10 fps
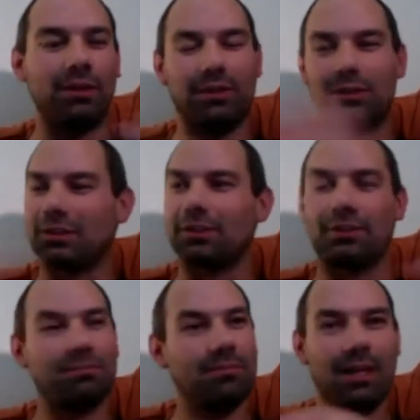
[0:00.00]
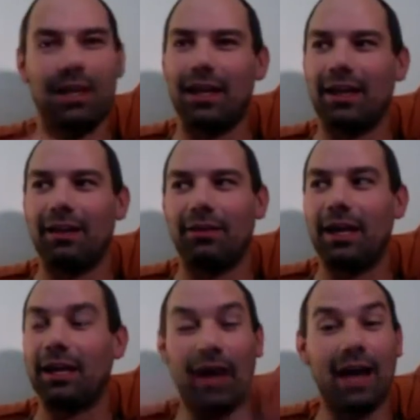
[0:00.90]
just
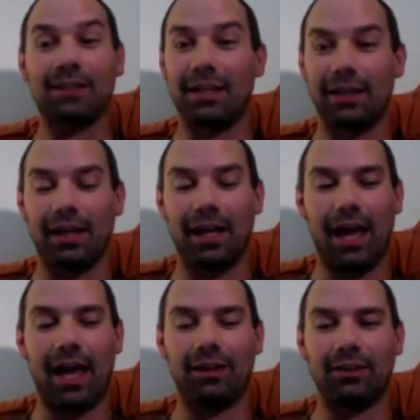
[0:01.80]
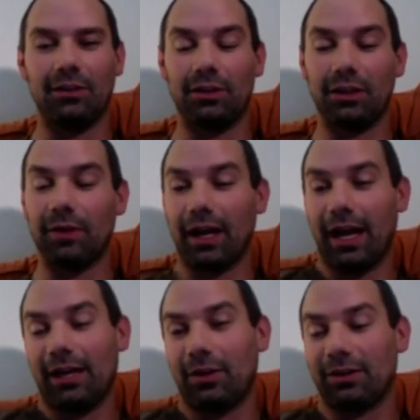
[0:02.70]
interacting and using the right
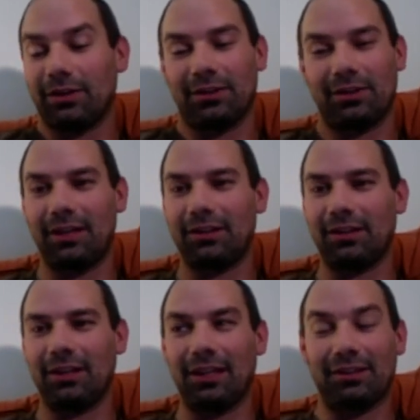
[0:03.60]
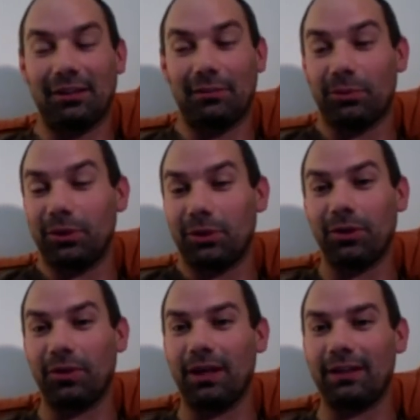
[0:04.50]
categories is the simple, good
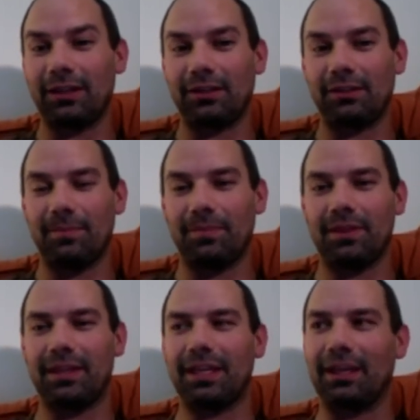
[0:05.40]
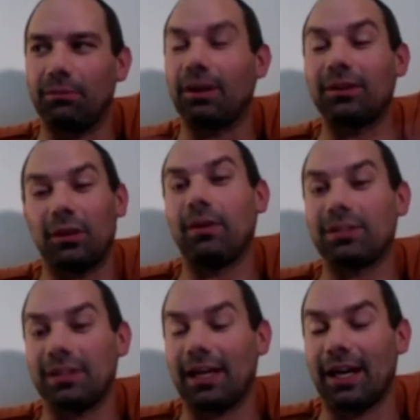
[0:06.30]
old thing that can bring so
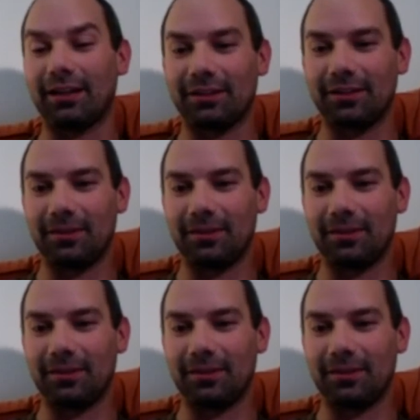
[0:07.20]
much, I guess.